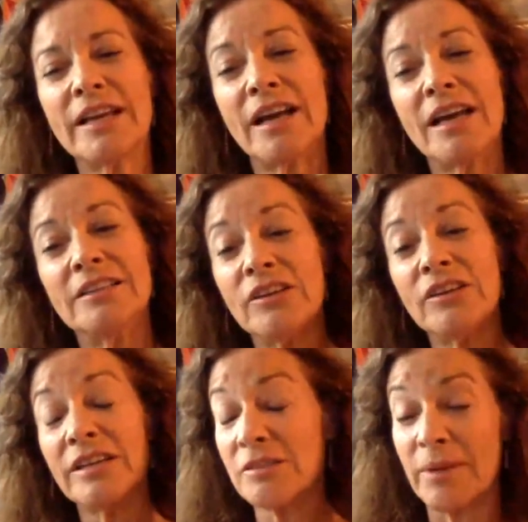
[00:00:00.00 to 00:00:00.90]
I look
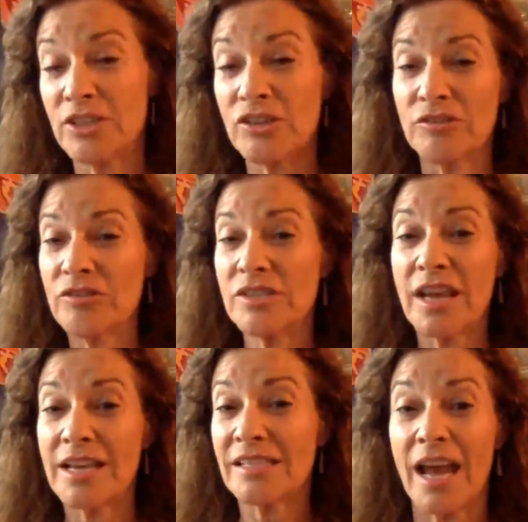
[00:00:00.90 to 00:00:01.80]
into my children's
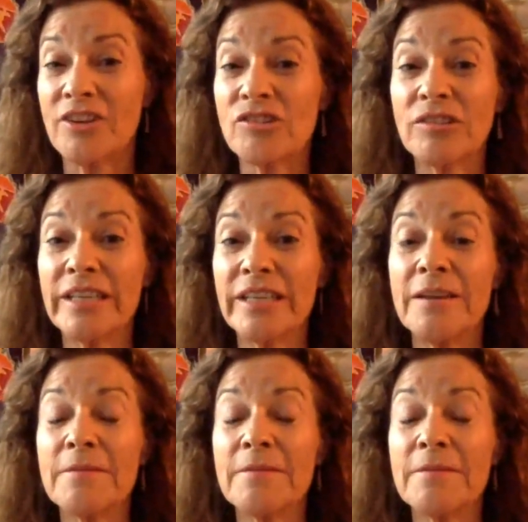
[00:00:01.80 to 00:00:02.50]
eyes naturally.